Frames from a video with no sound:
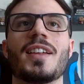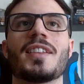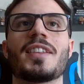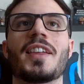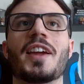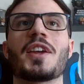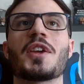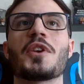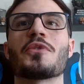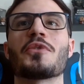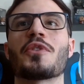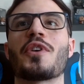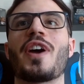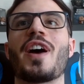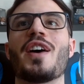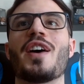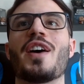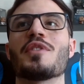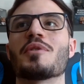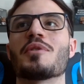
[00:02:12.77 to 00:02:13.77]
Thank you for
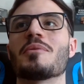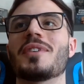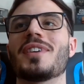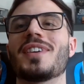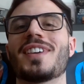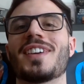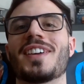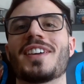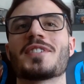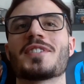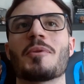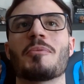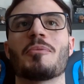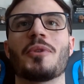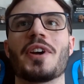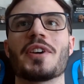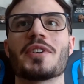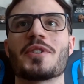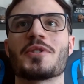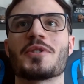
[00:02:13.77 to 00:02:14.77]
having me. It's a
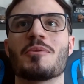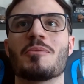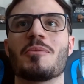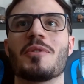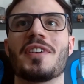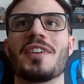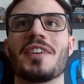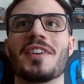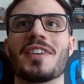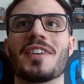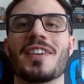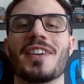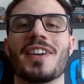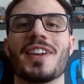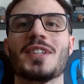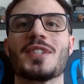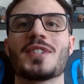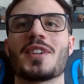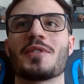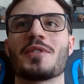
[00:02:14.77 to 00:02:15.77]
pleasure to be here.
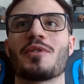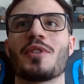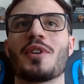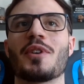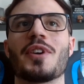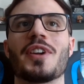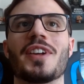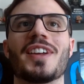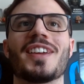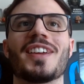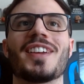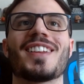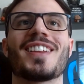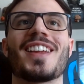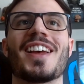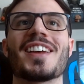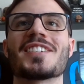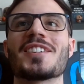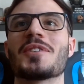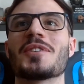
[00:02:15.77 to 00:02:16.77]
It's a very,
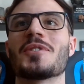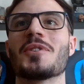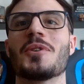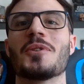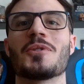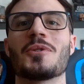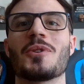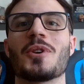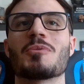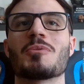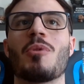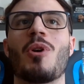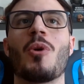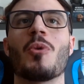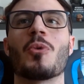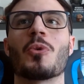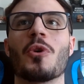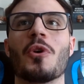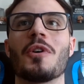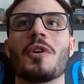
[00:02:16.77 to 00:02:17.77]
as I told you, a
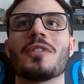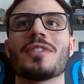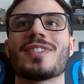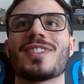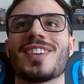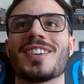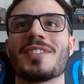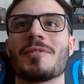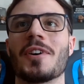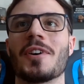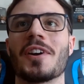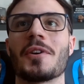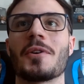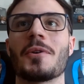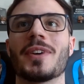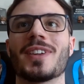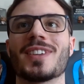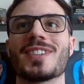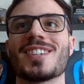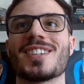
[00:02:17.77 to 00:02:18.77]
small world. What a
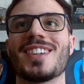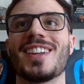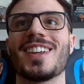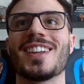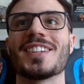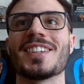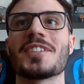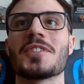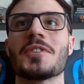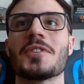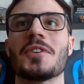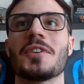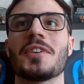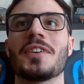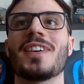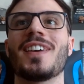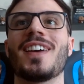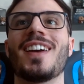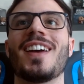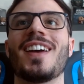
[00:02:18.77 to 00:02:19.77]
coincidence to,
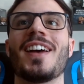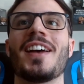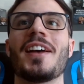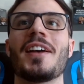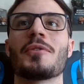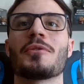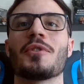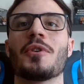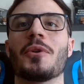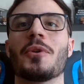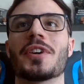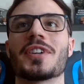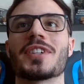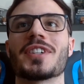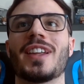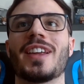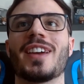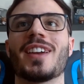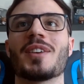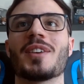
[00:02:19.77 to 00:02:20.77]
a few years
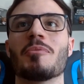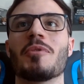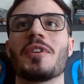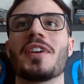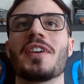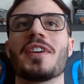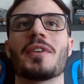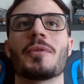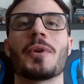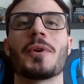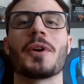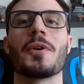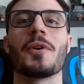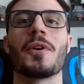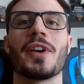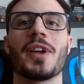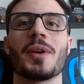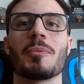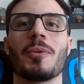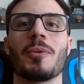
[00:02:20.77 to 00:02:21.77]
later, be here
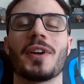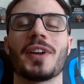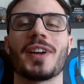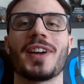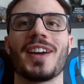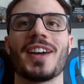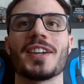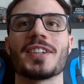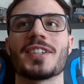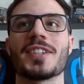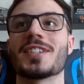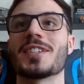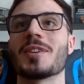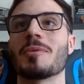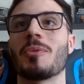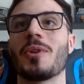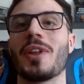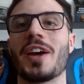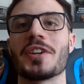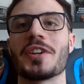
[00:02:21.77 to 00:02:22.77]
recording a podcast. It's a
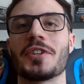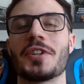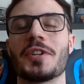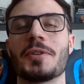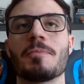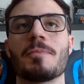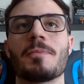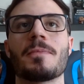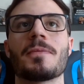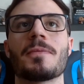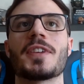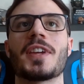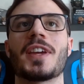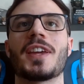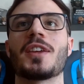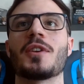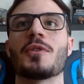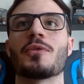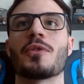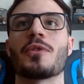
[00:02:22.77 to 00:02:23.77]
pleasure.
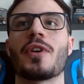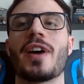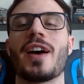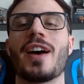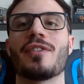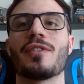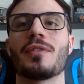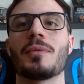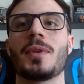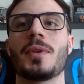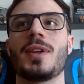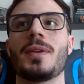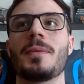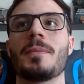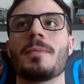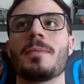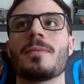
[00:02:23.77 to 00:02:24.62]
Thank you for having me.